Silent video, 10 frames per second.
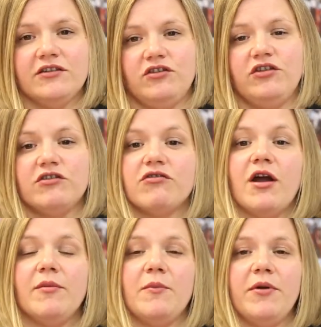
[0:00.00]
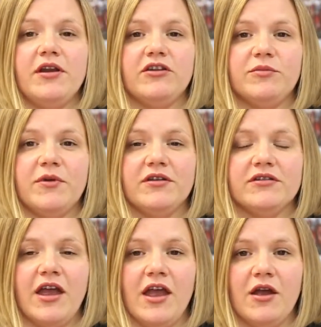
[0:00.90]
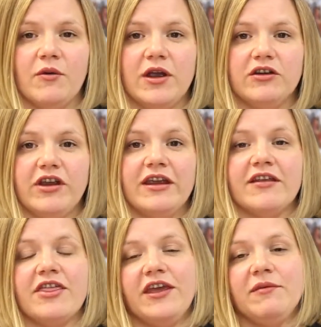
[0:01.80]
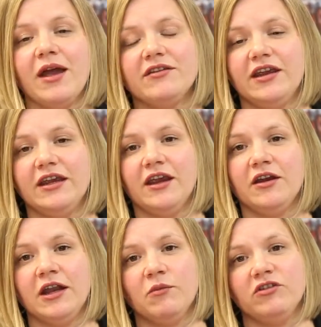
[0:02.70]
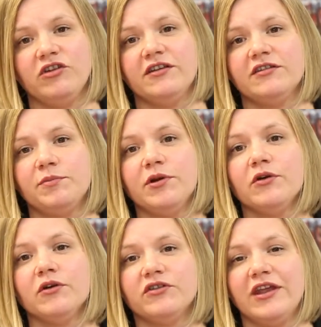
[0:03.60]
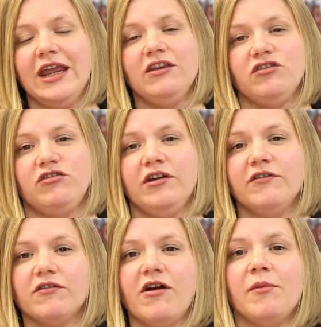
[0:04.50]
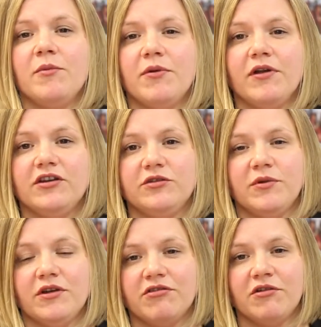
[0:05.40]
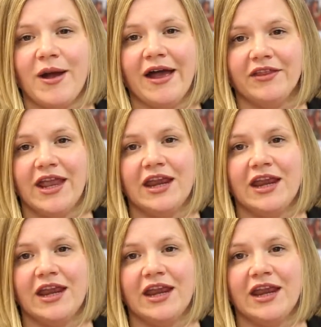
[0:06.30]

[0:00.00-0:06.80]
such as Crime and Punishment, which is a thematic unit which explores the history of crime and punishment throughout the